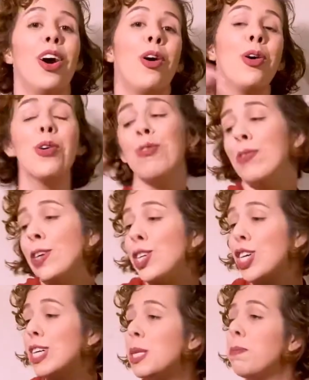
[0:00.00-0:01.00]
done, but it's never really over. It's over,
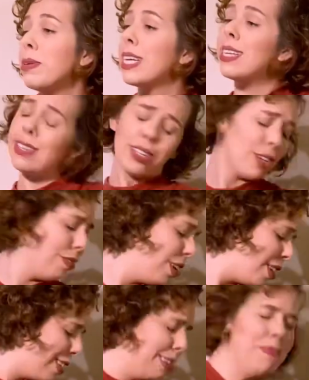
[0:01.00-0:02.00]
just because
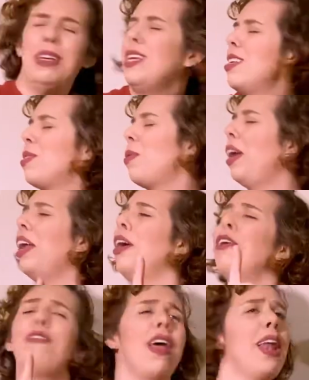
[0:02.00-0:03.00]
it's me, it's really
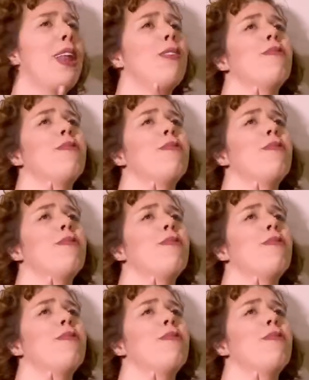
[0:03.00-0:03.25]
over, me,